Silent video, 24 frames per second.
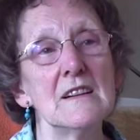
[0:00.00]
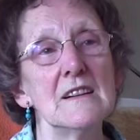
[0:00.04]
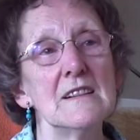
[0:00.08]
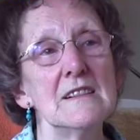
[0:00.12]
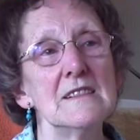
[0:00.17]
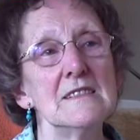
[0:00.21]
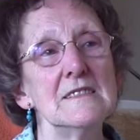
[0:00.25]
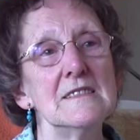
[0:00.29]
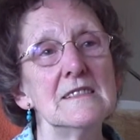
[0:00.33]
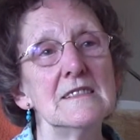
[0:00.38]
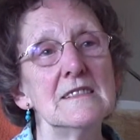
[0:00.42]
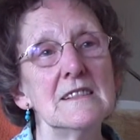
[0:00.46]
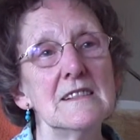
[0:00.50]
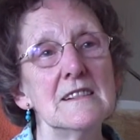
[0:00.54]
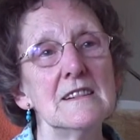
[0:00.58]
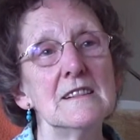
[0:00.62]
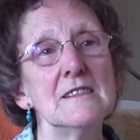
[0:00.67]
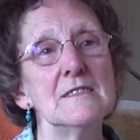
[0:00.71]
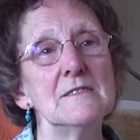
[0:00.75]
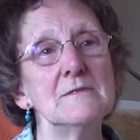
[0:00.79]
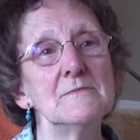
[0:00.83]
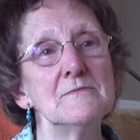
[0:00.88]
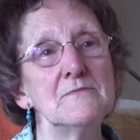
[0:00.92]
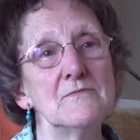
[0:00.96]
and
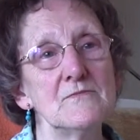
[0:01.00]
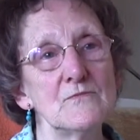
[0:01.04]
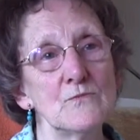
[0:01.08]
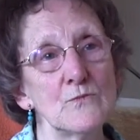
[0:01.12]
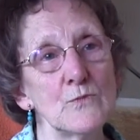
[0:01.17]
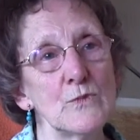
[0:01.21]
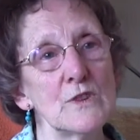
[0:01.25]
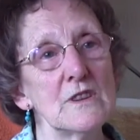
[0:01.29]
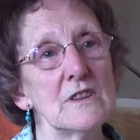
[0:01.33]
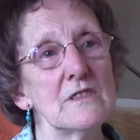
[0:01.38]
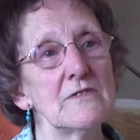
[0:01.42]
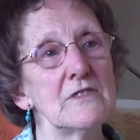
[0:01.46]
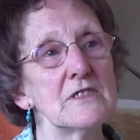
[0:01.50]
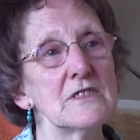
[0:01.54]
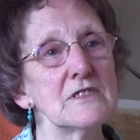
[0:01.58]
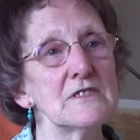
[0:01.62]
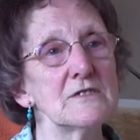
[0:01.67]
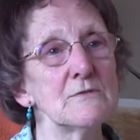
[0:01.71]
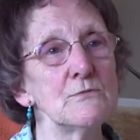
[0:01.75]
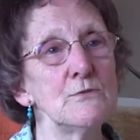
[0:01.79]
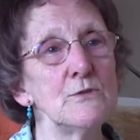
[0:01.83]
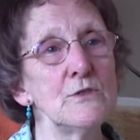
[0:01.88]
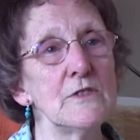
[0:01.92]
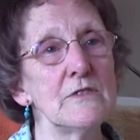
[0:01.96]
uh, one of
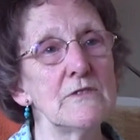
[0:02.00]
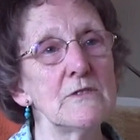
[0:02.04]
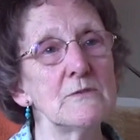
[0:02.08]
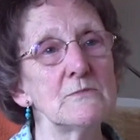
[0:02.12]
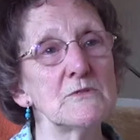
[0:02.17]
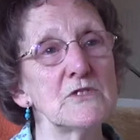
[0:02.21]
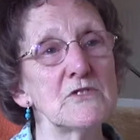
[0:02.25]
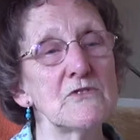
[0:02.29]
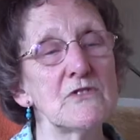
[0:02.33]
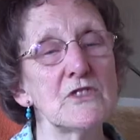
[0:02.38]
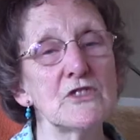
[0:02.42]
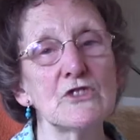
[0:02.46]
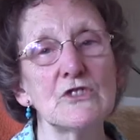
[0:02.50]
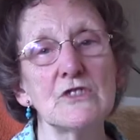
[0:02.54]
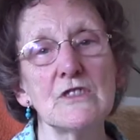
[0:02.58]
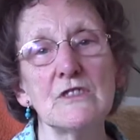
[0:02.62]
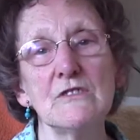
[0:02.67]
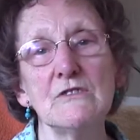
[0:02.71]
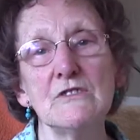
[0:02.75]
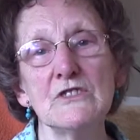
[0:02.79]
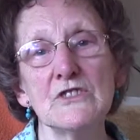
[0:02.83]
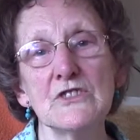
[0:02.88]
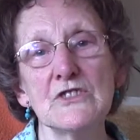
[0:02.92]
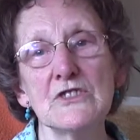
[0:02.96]
us, whoever was first
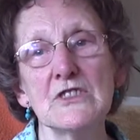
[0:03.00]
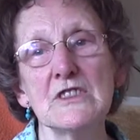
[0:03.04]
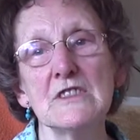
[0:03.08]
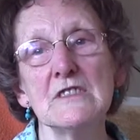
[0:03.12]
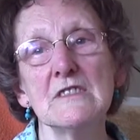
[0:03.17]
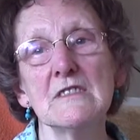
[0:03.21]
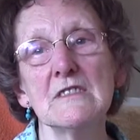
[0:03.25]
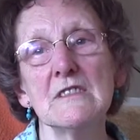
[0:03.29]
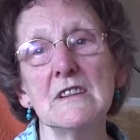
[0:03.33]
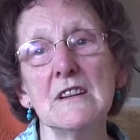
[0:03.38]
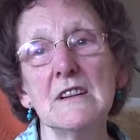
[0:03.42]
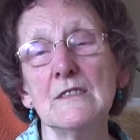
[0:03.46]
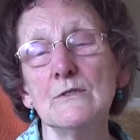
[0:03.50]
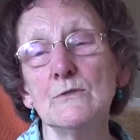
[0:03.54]
down the stair,